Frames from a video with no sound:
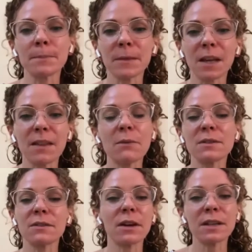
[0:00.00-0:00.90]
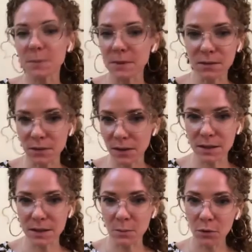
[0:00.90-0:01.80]
that was a very specific
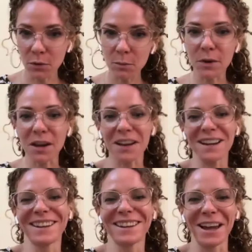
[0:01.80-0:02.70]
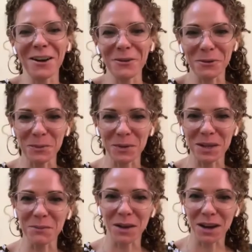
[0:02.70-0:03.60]
example, but that would
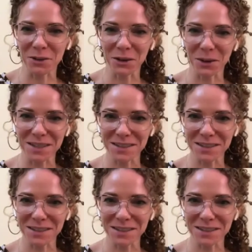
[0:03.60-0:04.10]
be my request.